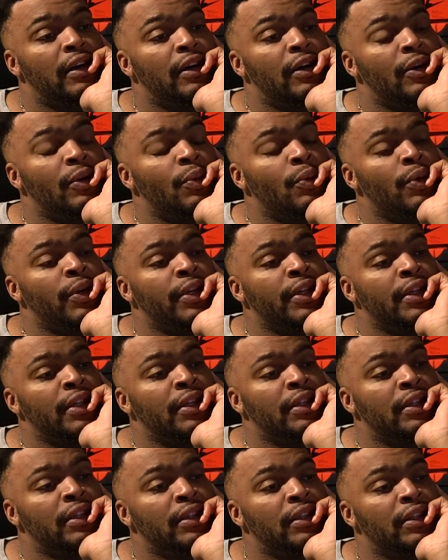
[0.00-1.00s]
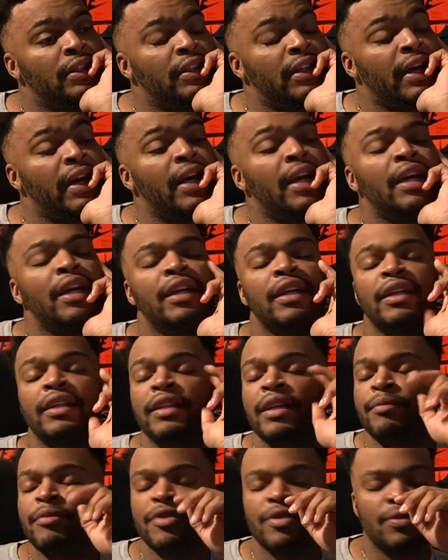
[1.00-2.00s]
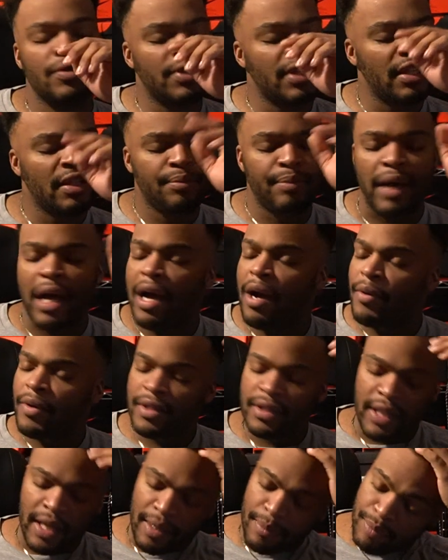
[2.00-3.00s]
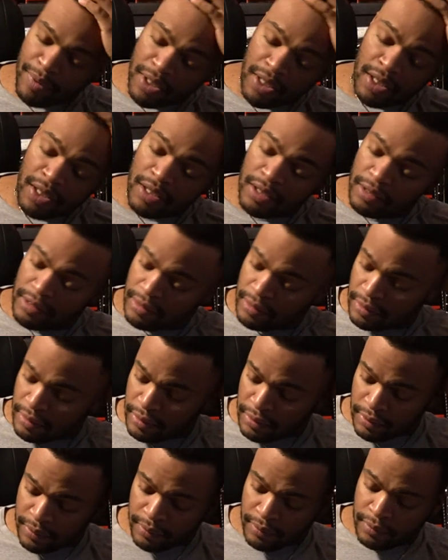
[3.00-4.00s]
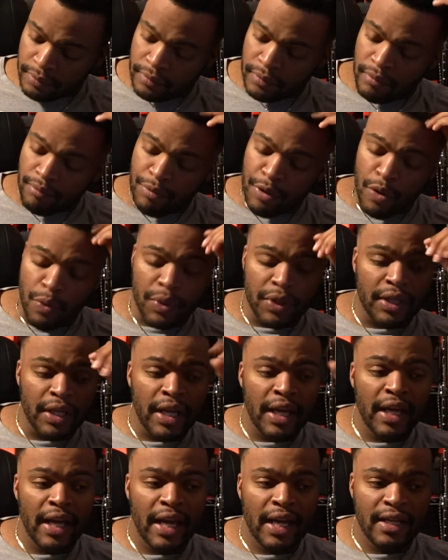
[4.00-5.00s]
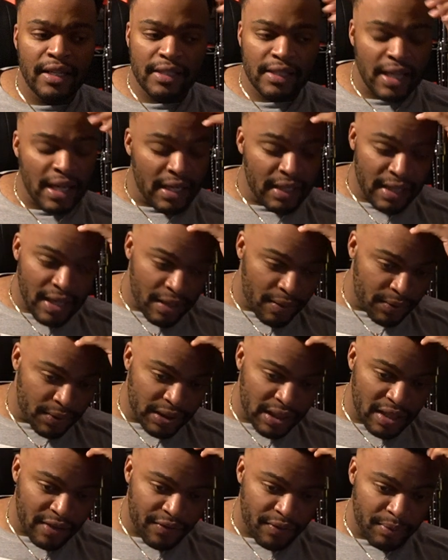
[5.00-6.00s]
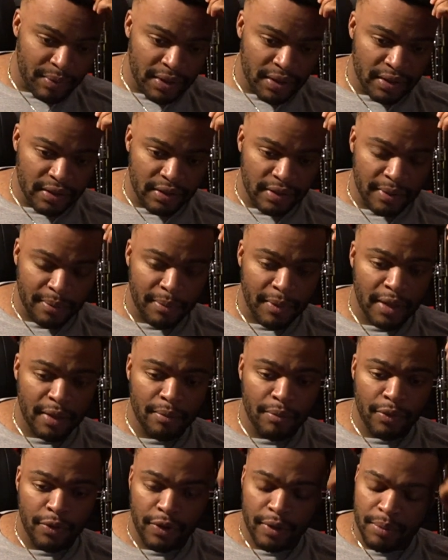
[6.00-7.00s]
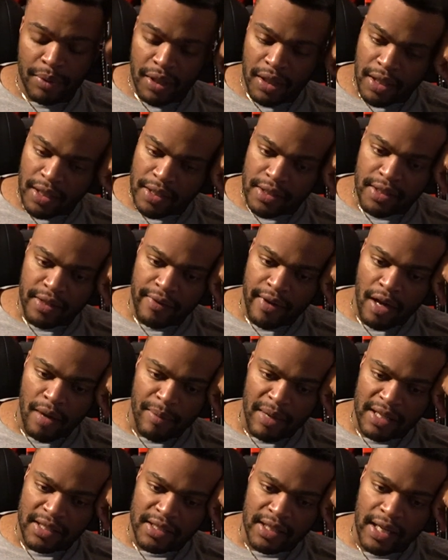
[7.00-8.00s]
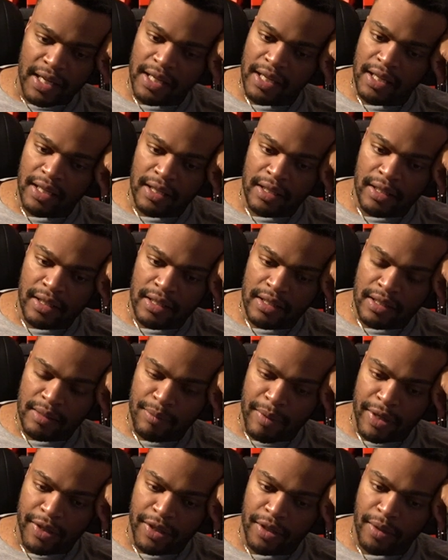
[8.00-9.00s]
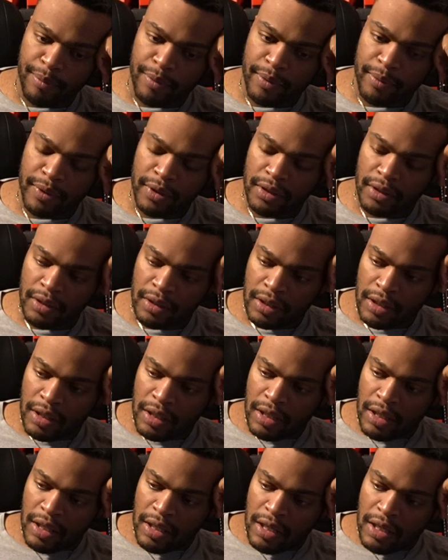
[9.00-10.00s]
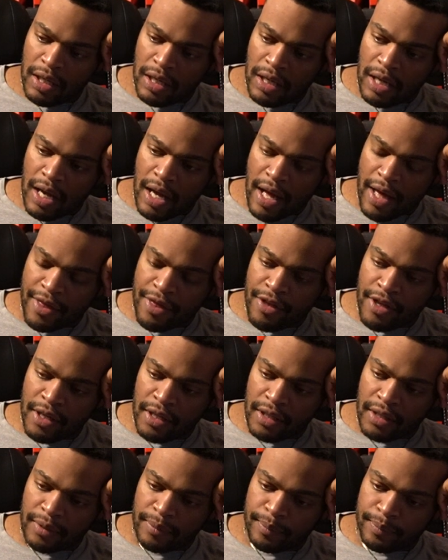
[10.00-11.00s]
when they, and I'm just gonna say the powers that be, but when they had decided that it was time for me to med board because of how my psyche is and my temperament, I think